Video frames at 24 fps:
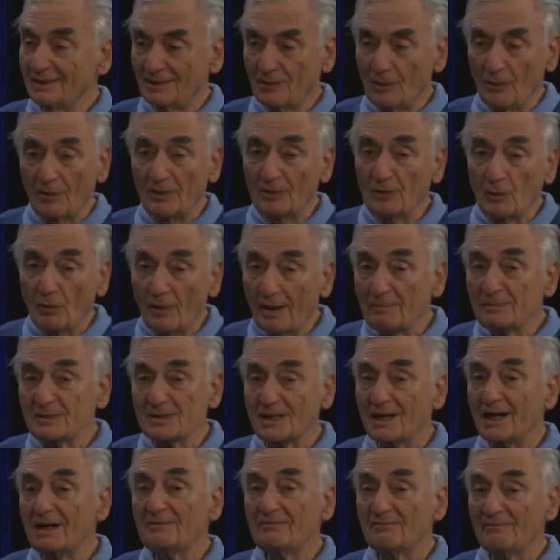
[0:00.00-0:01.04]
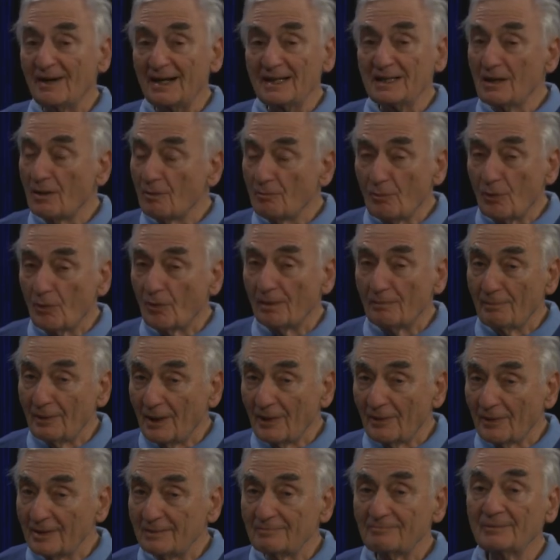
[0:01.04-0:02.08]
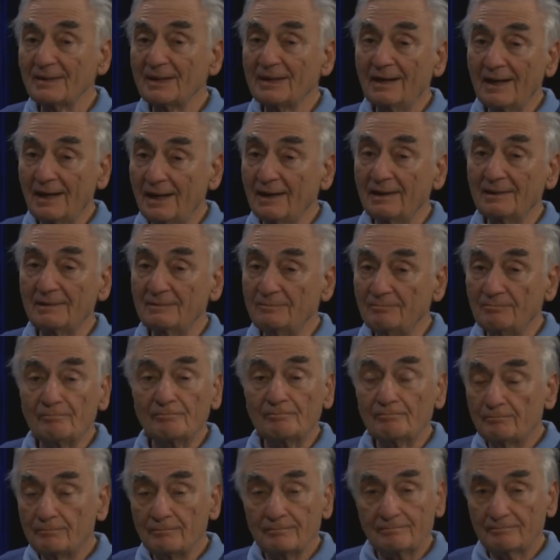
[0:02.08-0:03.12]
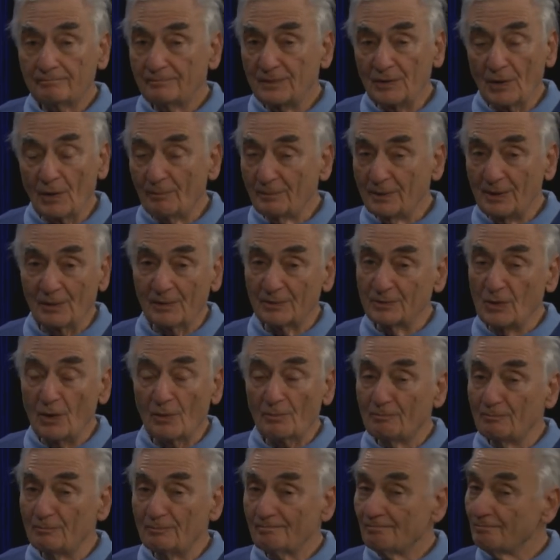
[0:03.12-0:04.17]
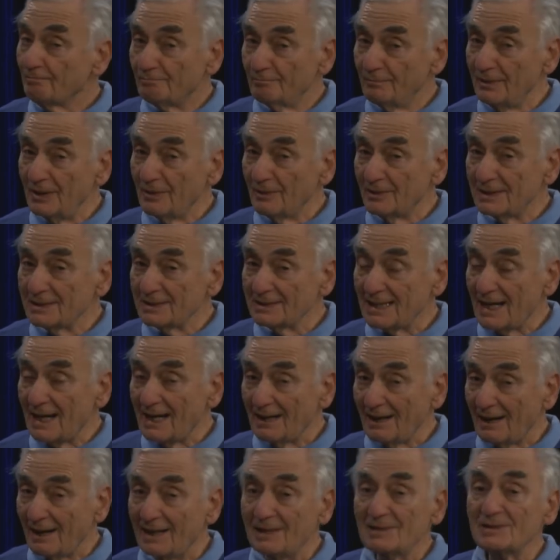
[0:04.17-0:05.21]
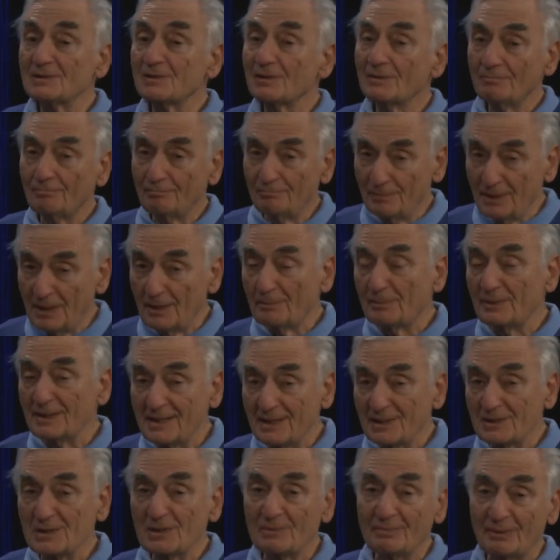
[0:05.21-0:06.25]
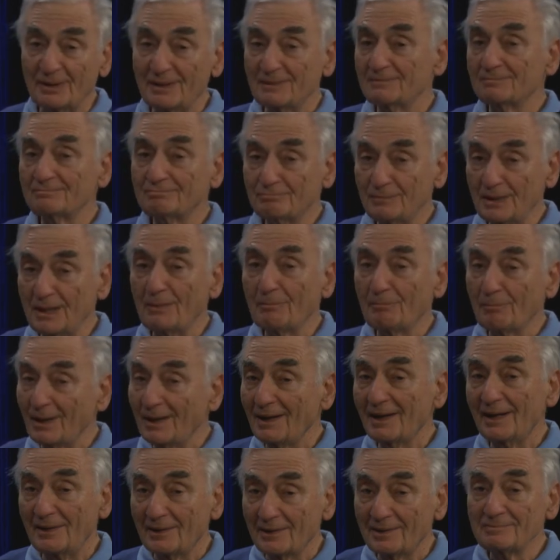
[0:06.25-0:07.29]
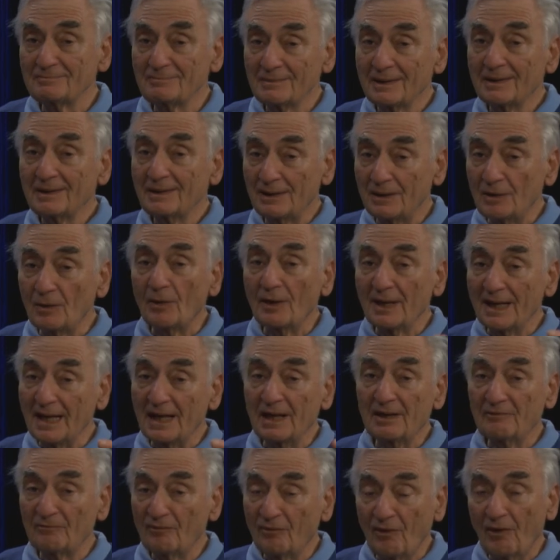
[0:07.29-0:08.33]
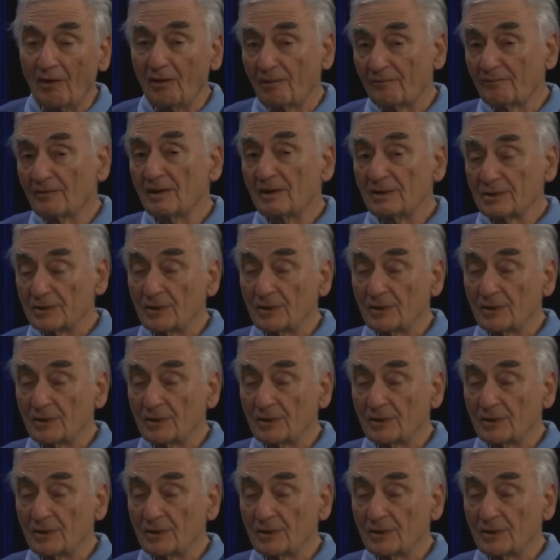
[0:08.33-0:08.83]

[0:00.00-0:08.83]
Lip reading: Go on the website, find out more about it, and don't be on the sidelines. Be a participant, be a player, you know, get involved.